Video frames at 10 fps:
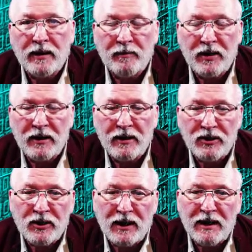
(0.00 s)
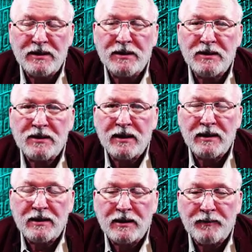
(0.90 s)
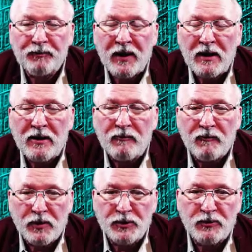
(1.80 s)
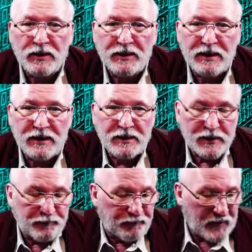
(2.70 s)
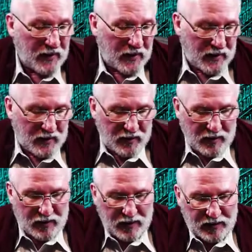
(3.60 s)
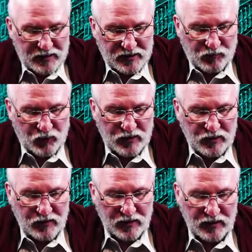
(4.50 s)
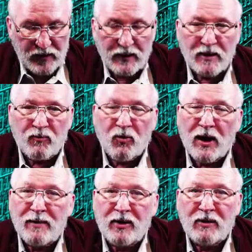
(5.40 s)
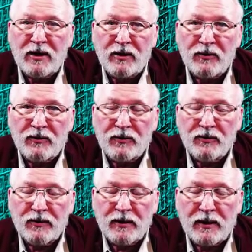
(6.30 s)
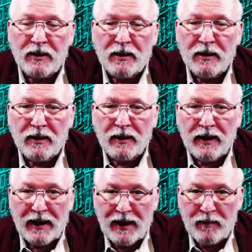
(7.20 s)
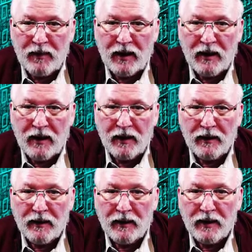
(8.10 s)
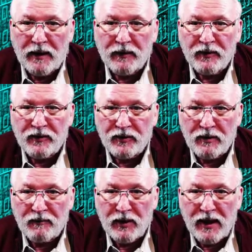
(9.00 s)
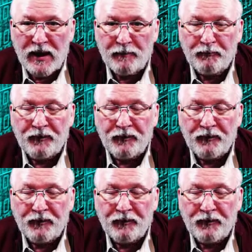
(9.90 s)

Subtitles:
initializes that virtual disk. At this point you can key in the primary user's name and the server name,